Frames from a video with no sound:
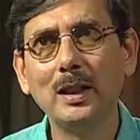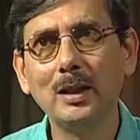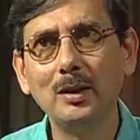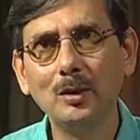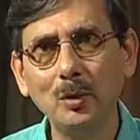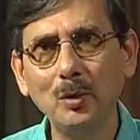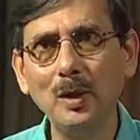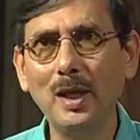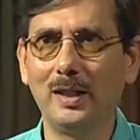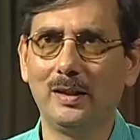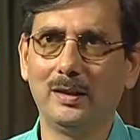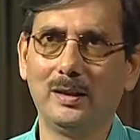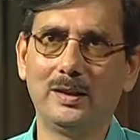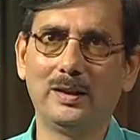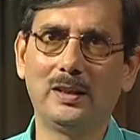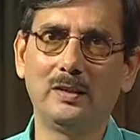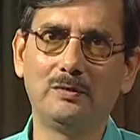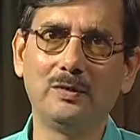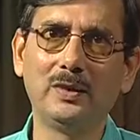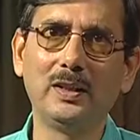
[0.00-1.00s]
The ruler
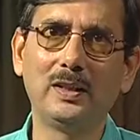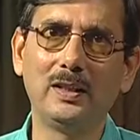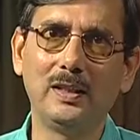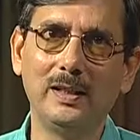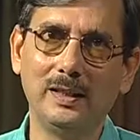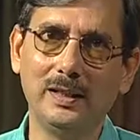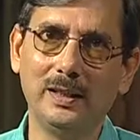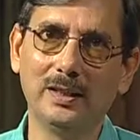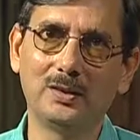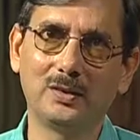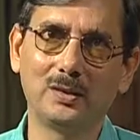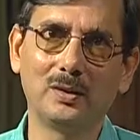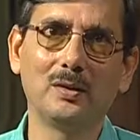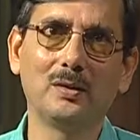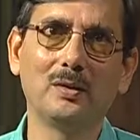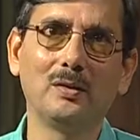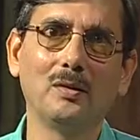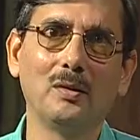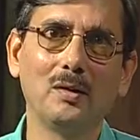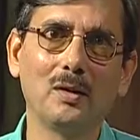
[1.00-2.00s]
definitely is
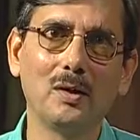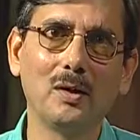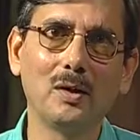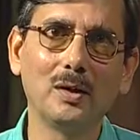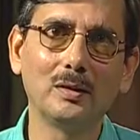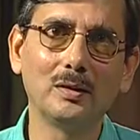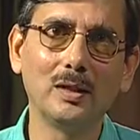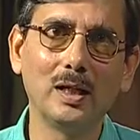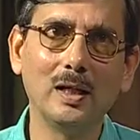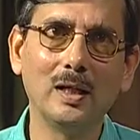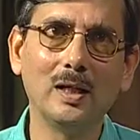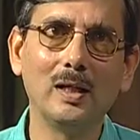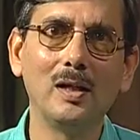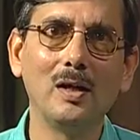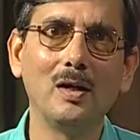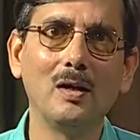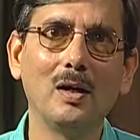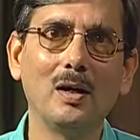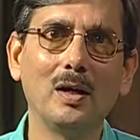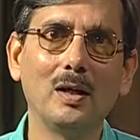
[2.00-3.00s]
the
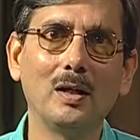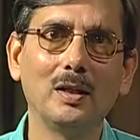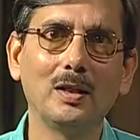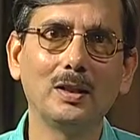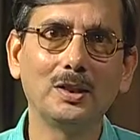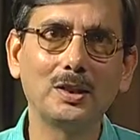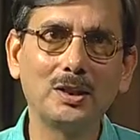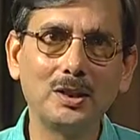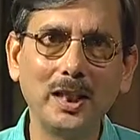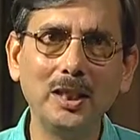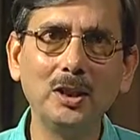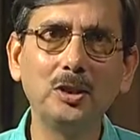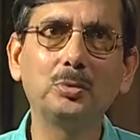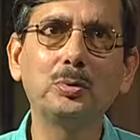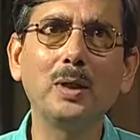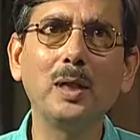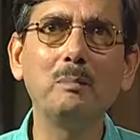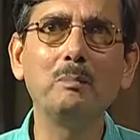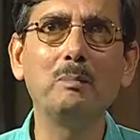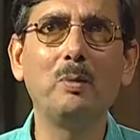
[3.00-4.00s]

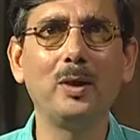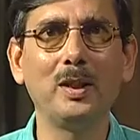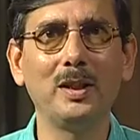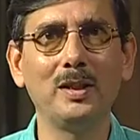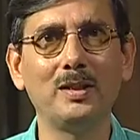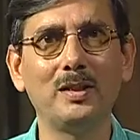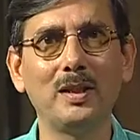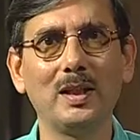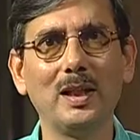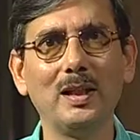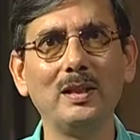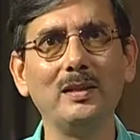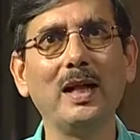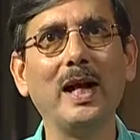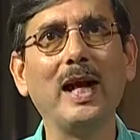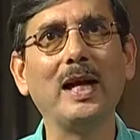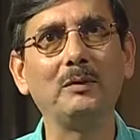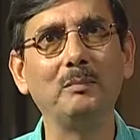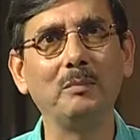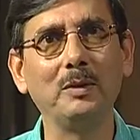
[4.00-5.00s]
central point in
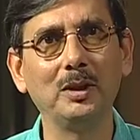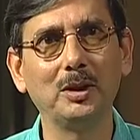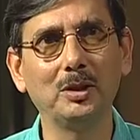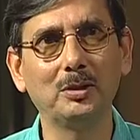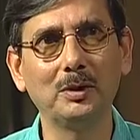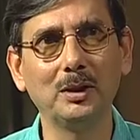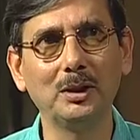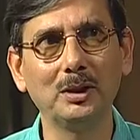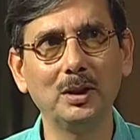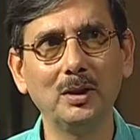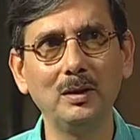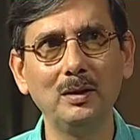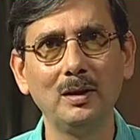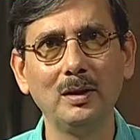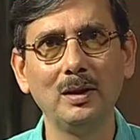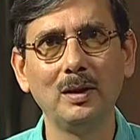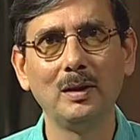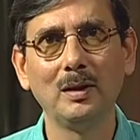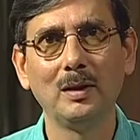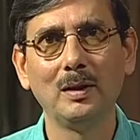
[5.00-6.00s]
the administration
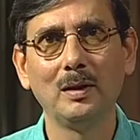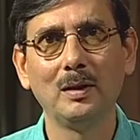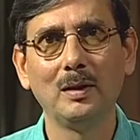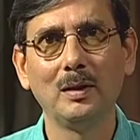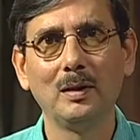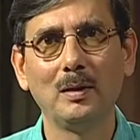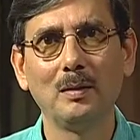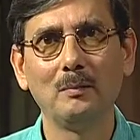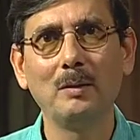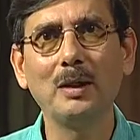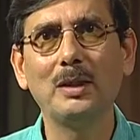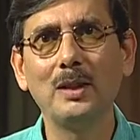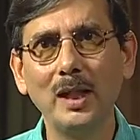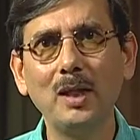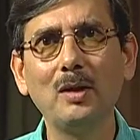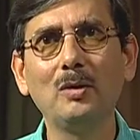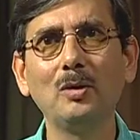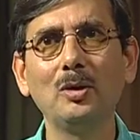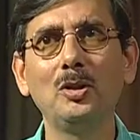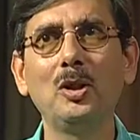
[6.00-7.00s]
but
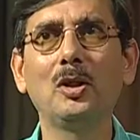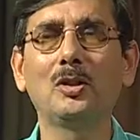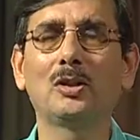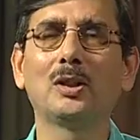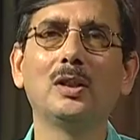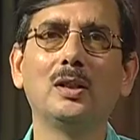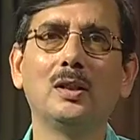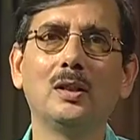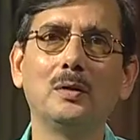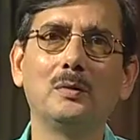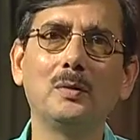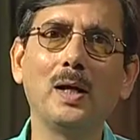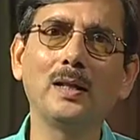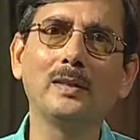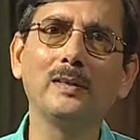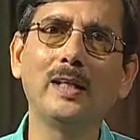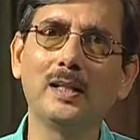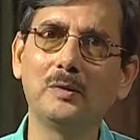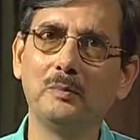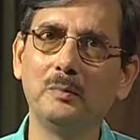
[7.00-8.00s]
he could not
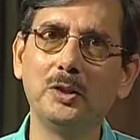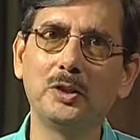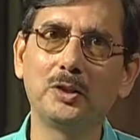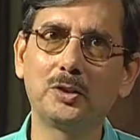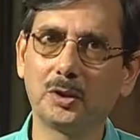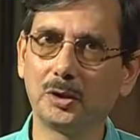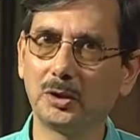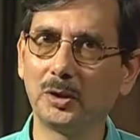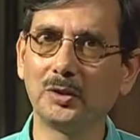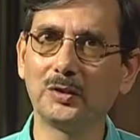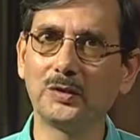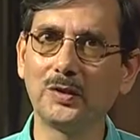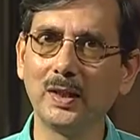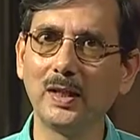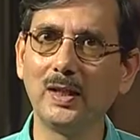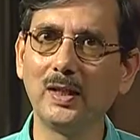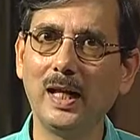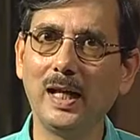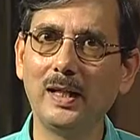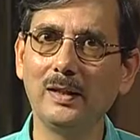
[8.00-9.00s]
run the administration
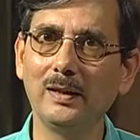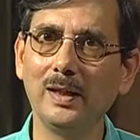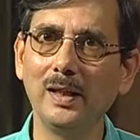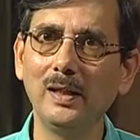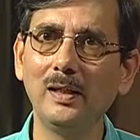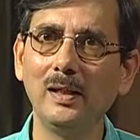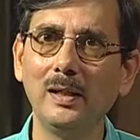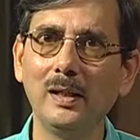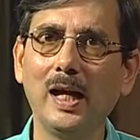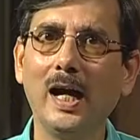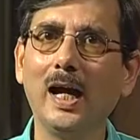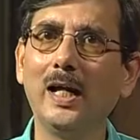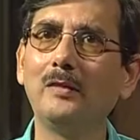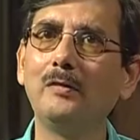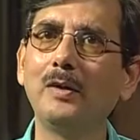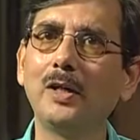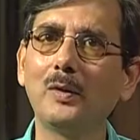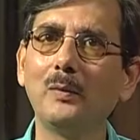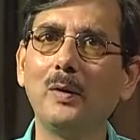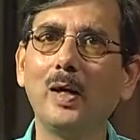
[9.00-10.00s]
single handed
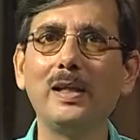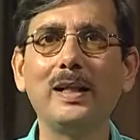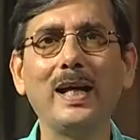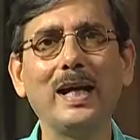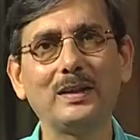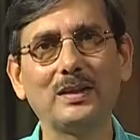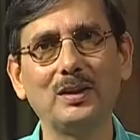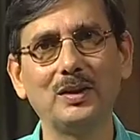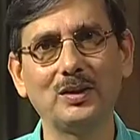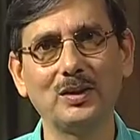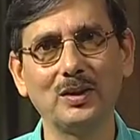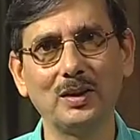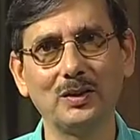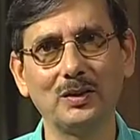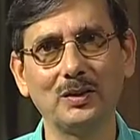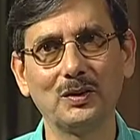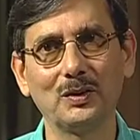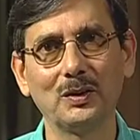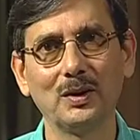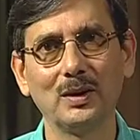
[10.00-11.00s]
and required
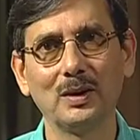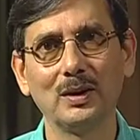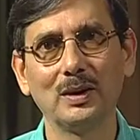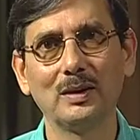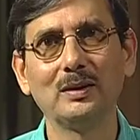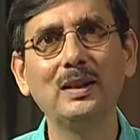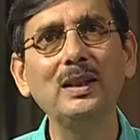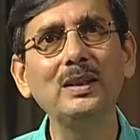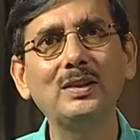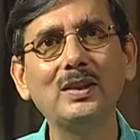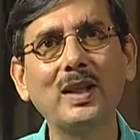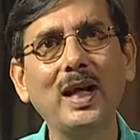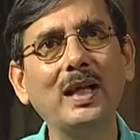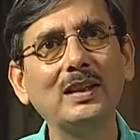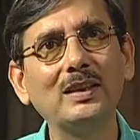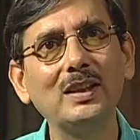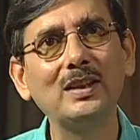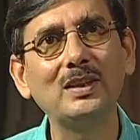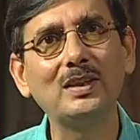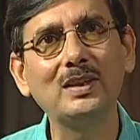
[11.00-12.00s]
assistance. This
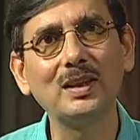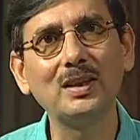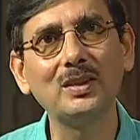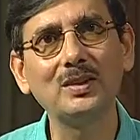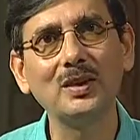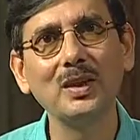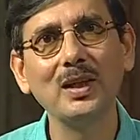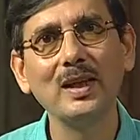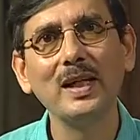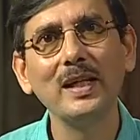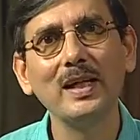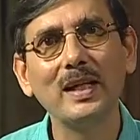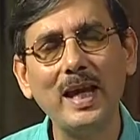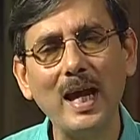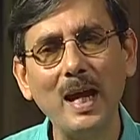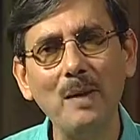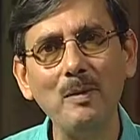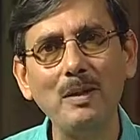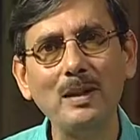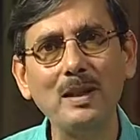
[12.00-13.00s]
assistance
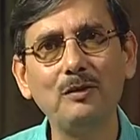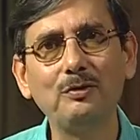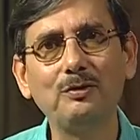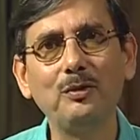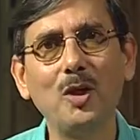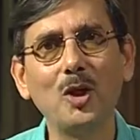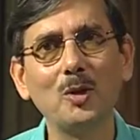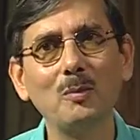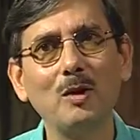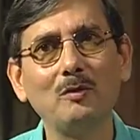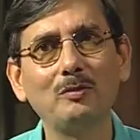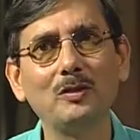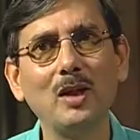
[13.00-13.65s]
came in the form